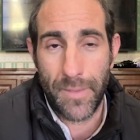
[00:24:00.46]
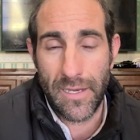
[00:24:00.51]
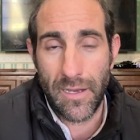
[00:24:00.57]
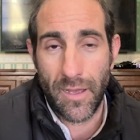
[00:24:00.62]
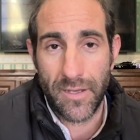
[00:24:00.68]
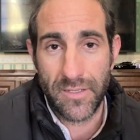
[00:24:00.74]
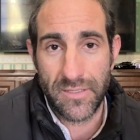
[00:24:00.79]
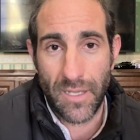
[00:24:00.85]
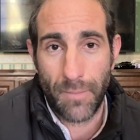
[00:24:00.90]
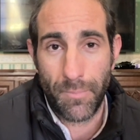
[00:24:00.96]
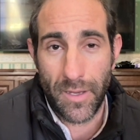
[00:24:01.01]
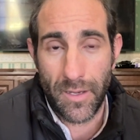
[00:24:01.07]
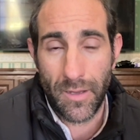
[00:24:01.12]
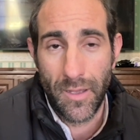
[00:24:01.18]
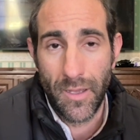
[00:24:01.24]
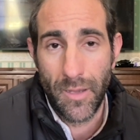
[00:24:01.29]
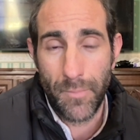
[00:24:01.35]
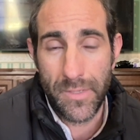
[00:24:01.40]
he lines up in,
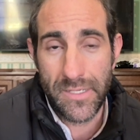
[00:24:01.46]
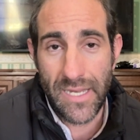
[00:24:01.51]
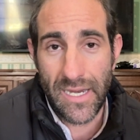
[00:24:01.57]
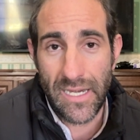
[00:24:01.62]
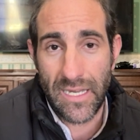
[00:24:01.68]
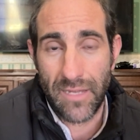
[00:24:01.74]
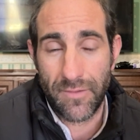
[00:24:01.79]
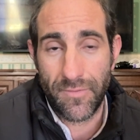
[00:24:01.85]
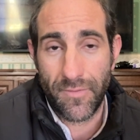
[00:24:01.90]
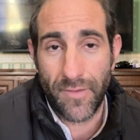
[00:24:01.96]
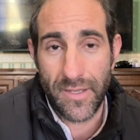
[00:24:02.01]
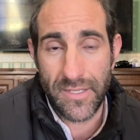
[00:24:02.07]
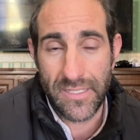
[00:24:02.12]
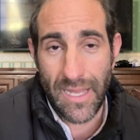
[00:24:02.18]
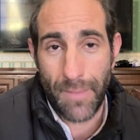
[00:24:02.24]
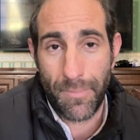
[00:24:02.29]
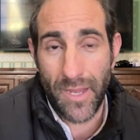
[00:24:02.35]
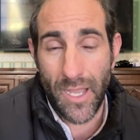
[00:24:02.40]
particularly if
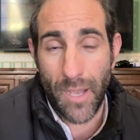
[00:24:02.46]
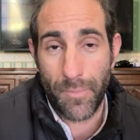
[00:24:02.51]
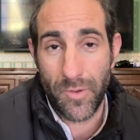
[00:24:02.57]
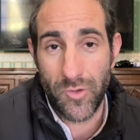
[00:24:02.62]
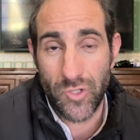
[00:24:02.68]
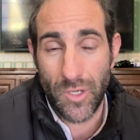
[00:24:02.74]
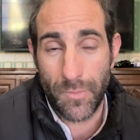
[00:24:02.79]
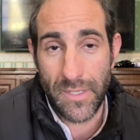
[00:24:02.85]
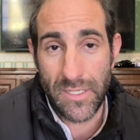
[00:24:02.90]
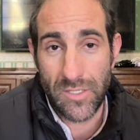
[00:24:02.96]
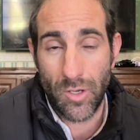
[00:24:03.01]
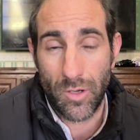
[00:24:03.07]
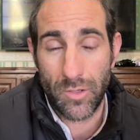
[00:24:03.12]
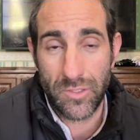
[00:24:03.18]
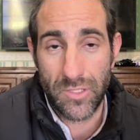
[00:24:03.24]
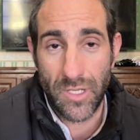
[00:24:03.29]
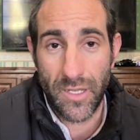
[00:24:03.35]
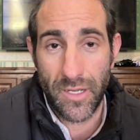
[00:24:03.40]
stepping up in trip. He's
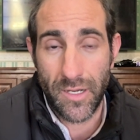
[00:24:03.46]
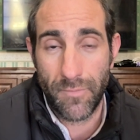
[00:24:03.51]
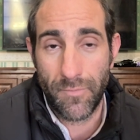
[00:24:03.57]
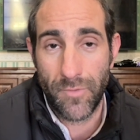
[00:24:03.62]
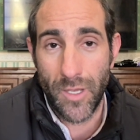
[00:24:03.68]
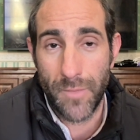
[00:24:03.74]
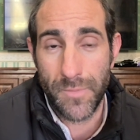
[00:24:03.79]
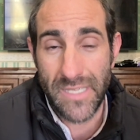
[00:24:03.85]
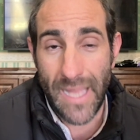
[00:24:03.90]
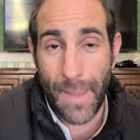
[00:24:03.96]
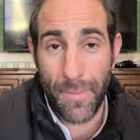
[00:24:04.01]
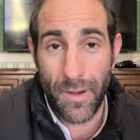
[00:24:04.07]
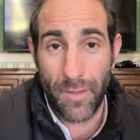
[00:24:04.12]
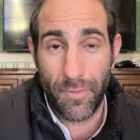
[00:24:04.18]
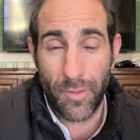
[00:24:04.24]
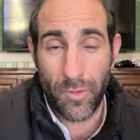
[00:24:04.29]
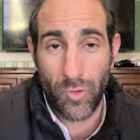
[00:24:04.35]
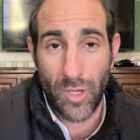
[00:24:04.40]
got confirmed stamina
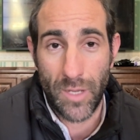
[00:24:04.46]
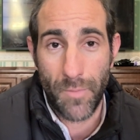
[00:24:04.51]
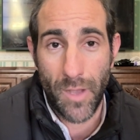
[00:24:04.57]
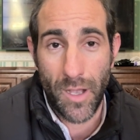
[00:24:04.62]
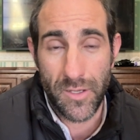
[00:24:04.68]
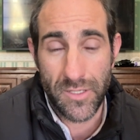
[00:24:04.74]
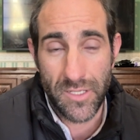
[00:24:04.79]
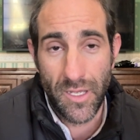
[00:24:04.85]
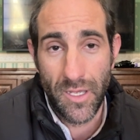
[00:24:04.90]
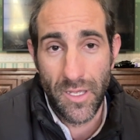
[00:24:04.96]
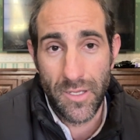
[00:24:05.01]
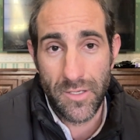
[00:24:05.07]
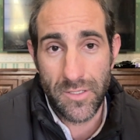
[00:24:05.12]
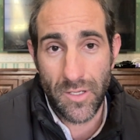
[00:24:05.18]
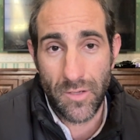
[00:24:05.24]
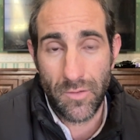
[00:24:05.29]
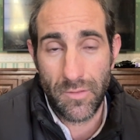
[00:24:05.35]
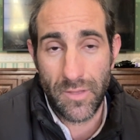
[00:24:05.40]
for 3 miles,
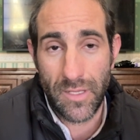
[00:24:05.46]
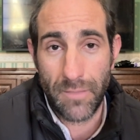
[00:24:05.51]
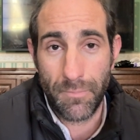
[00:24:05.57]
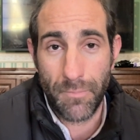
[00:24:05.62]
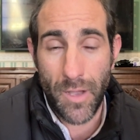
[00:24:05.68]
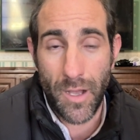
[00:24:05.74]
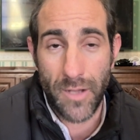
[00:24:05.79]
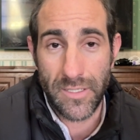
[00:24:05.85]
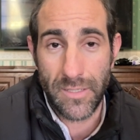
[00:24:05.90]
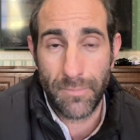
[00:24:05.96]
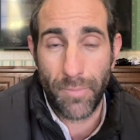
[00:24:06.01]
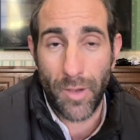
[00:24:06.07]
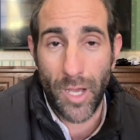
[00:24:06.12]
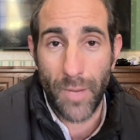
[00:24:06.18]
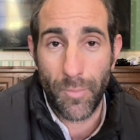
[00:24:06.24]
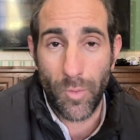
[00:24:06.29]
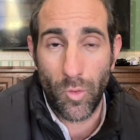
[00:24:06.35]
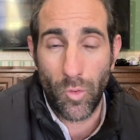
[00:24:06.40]
so the Martin
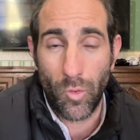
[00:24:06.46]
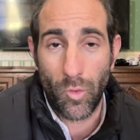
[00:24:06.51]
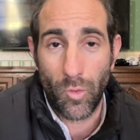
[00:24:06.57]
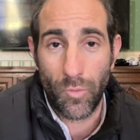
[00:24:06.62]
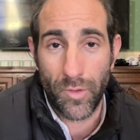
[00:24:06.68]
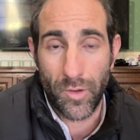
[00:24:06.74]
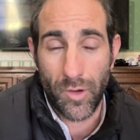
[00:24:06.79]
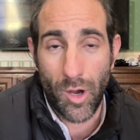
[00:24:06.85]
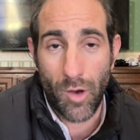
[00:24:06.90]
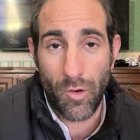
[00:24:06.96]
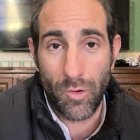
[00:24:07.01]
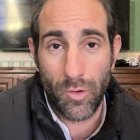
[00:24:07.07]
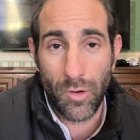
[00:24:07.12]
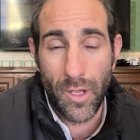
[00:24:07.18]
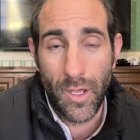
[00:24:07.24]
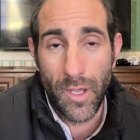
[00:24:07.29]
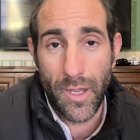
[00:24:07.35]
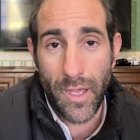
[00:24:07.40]
Pipe or the
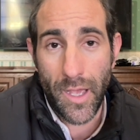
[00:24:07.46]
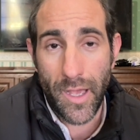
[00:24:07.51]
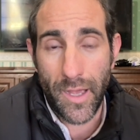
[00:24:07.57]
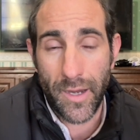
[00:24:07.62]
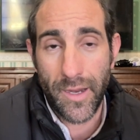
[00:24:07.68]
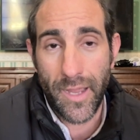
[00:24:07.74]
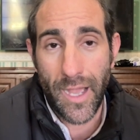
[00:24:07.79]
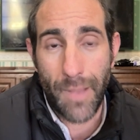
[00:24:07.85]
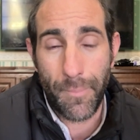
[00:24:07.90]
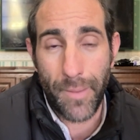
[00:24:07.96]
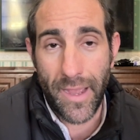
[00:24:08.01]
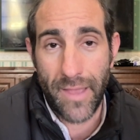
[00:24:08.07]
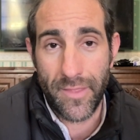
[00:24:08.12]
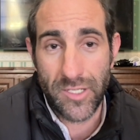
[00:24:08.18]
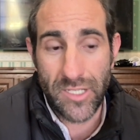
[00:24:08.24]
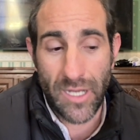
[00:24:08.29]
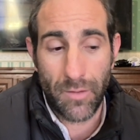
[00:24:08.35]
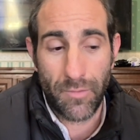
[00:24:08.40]
Coral Cup at
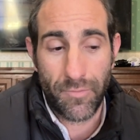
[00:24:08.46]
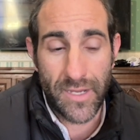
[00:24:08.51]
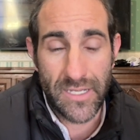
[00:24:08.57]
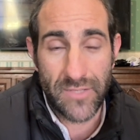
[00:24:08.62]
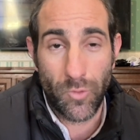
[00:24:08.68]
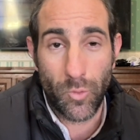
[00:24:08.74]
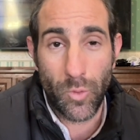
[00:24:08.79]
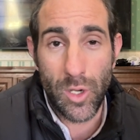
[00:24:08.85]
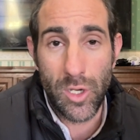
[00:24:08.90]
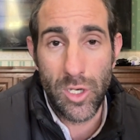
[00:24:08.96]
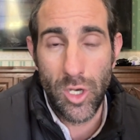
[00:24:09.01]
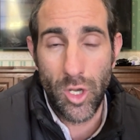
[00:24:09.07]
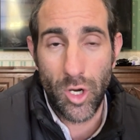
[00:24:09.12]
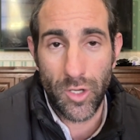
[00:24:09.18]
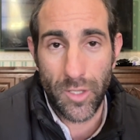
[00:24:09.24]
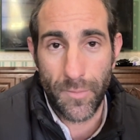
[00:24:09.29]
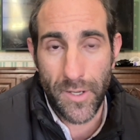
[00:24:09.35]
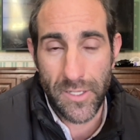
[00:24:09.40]
the Cheltenham Festival would
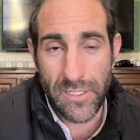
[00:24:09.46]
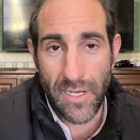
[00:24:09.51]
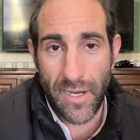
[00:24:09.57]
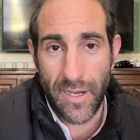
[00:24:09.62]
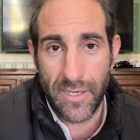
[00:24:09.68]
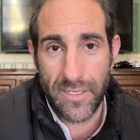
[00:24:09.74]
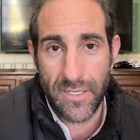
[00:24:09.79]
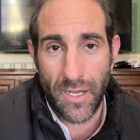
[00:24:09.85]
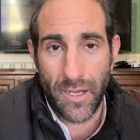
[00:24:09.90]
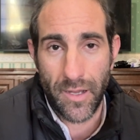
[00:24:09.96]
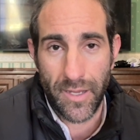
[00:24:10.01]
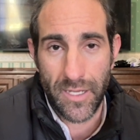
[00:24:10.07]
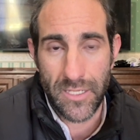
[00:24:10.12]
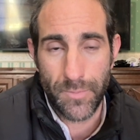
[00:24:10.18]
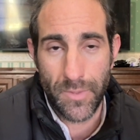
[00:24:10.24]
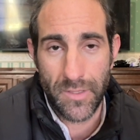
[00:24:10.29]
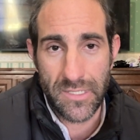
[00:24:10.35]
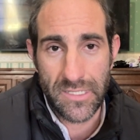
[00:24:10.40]
look the most likely
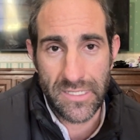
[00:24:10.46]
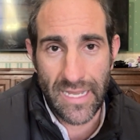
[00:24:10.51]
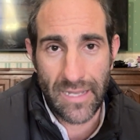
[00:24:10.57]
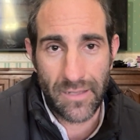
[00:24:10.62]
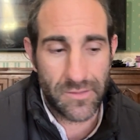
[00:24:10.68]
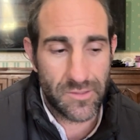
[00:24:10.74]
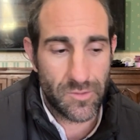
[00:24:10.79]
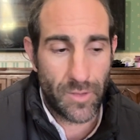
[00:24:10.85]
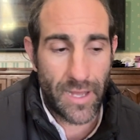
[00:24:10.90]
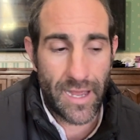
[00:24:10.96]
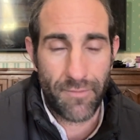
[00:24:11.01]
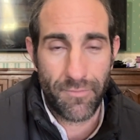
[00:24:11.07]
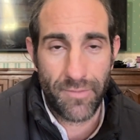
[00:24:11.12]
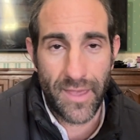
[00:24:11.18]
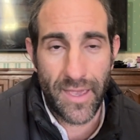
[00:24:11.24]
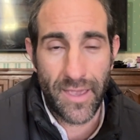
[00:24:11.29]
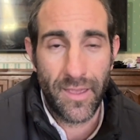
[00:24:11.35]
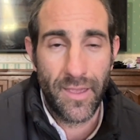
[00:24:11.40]
targets, but the Skeltons will have
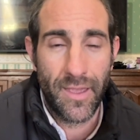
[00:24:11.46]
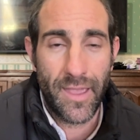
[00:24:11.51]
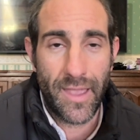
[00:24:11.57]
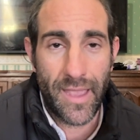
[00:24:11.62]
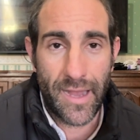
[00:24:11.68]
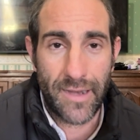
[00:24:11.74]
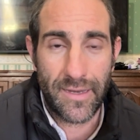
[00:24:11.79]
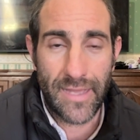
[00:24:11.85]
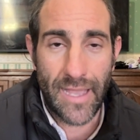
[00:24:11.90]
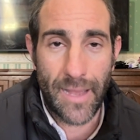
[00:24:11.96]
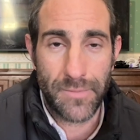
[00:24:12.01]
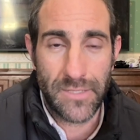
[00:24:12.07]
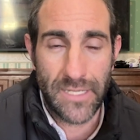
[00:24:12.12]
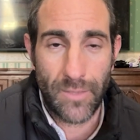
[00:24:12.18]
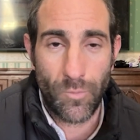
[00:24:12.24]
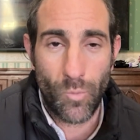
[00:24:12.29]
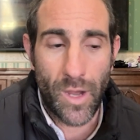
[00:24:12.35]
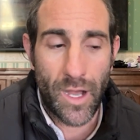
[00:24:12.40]
their handicap
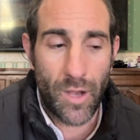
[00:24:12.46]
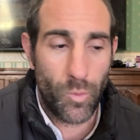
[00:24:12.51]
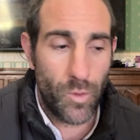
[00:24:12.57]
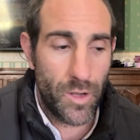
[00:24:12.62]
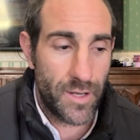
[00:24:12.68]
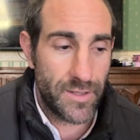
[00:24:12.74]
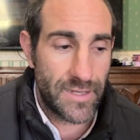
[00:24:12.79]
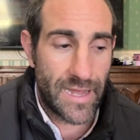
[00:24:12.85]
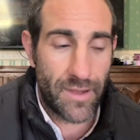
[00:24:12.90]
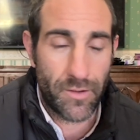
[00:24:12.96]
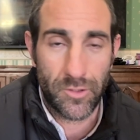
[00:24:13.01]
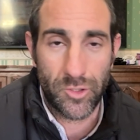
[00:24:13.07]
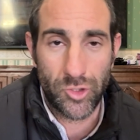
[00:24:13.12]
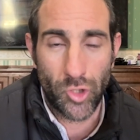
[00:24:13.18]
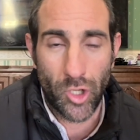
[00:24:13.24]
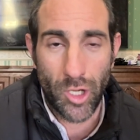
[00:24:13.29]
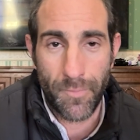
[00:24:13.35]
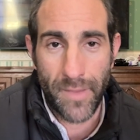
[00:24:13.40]
team well worked out, and
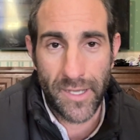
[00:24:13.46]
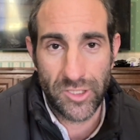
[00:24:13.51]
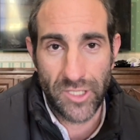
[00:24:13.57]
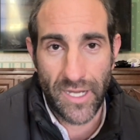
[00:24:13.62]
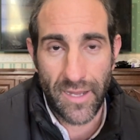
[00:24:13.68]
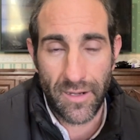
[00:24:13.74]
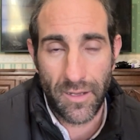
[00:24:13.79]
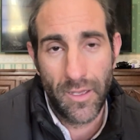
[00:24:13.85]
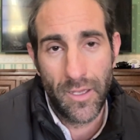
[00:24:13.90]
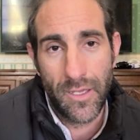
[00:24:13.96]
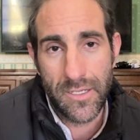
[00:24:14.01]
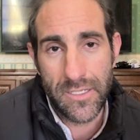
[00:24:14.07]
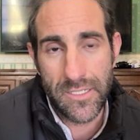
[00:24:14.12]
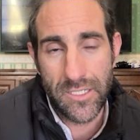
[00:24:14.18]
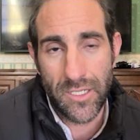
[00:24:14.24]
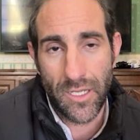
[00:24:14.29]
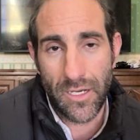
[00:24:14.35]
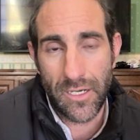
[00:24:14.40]
Joyeux Machin
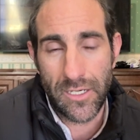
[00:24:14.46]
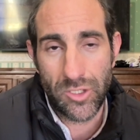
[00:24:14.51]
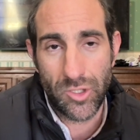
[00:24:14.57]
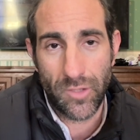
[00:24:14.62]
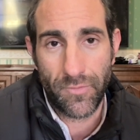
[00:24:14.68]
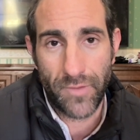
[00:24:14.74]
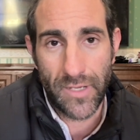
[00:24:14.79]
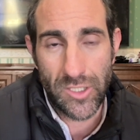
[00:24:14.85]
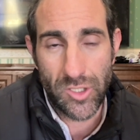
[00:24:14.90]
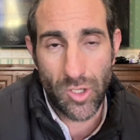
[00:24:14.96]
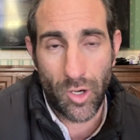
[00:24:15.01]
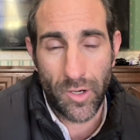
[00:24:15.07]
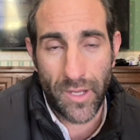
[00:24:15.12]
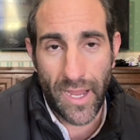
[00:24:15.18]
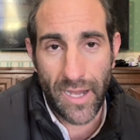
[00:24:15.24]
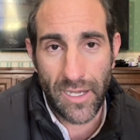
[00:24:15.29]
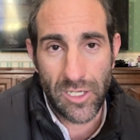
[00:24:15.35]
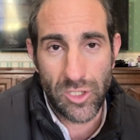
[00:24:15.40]
certainly should feature on
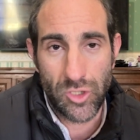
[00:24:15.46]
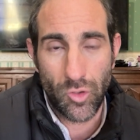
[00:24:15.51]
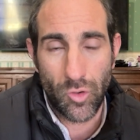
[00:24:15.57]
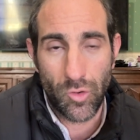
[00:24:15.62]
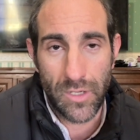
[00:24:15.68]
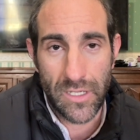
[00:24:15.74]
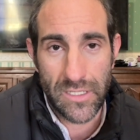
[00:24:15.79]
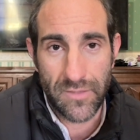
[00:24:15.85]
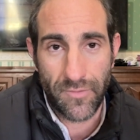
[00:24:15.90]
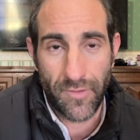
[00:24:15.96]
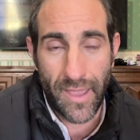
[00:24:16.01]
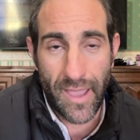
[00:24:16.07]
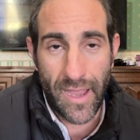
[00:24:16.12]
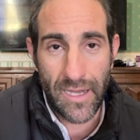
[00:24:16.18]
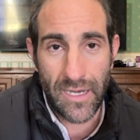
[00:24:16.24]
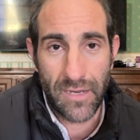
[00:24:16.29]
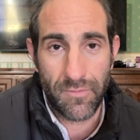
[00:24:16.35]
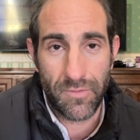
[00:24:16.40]
any shortlist for
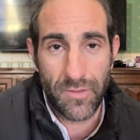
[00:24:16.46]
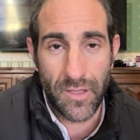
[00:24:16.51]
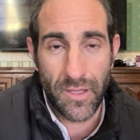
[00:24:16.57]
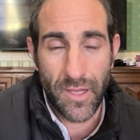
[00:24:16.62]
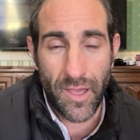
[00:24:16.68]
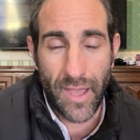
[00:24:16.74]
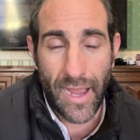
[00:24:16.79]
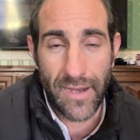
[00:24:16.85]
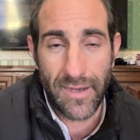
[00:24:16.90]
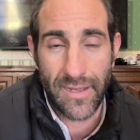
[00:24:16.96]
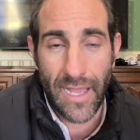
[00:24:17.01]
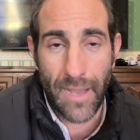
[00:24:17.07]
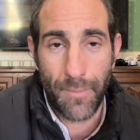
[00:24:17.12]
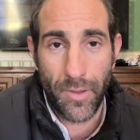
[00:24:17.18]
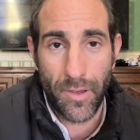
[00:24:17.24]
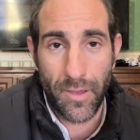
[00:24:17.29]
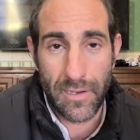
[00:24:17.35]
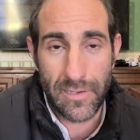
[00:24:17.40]
any of the
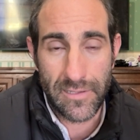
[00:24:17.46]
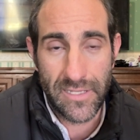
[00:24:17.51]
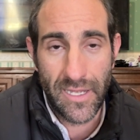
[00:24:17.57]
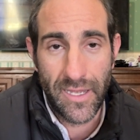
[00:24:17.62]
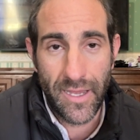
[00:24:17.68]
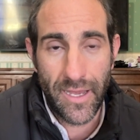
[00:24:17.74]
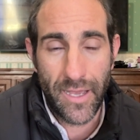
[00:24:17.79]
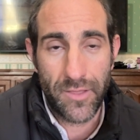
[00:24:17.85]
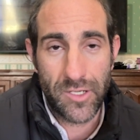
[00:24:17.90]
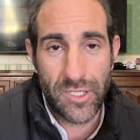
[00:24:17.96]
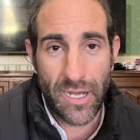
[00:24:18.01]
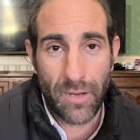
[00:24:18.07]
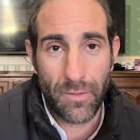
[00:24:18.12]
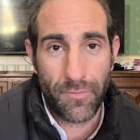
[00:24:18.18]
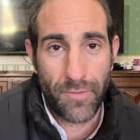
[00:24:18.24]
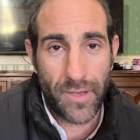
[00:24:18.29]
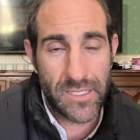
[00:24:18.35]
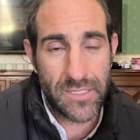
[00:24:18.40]
handicap hurdles at the
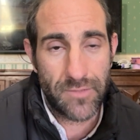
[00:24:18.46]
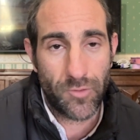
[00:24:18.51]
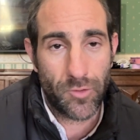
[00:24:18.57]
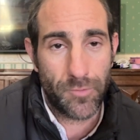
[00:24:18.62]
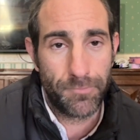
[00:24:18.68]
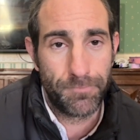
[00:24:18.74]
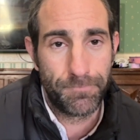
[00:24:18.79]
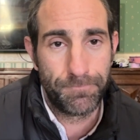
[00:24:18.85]
Cheltenham Festival.